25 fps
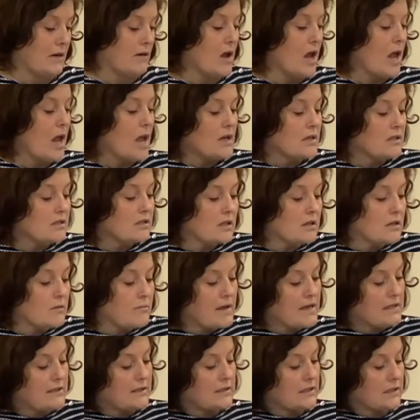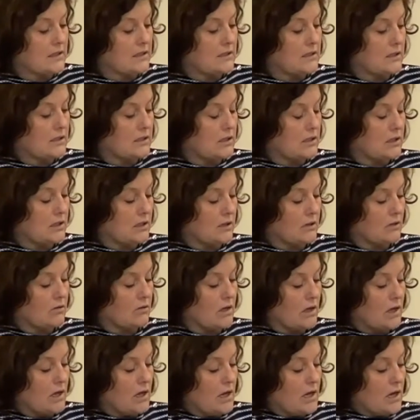Okay. So the best thing to
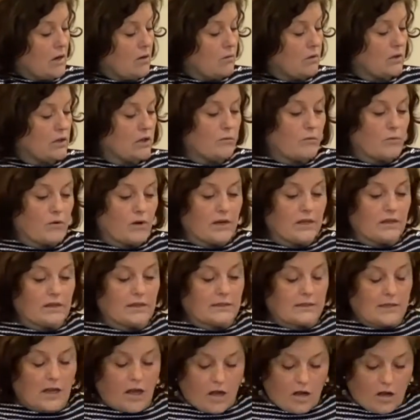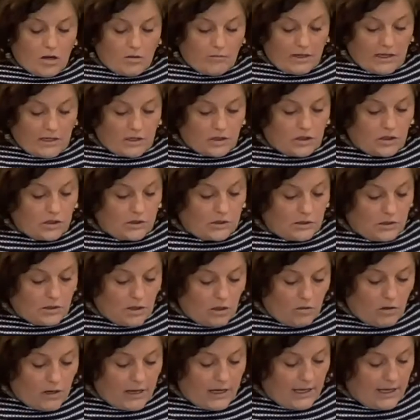do when you bring this home is just
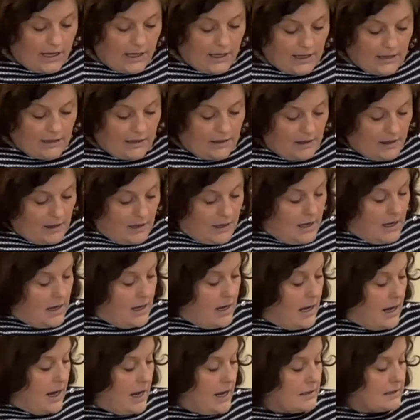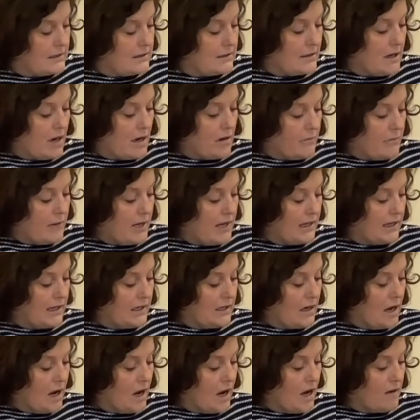go ahead and start
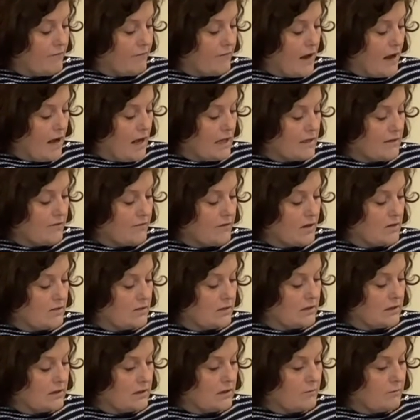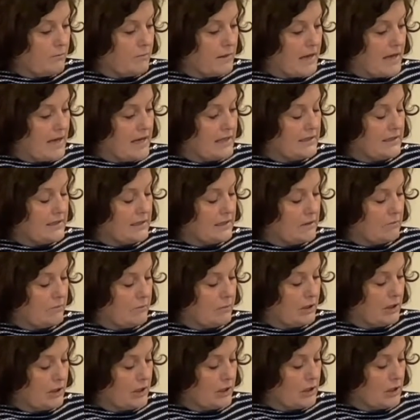picking off all of those little buds and
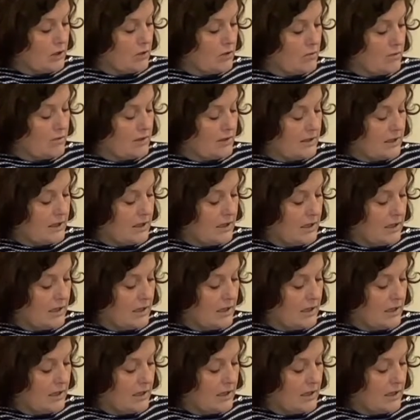blooms.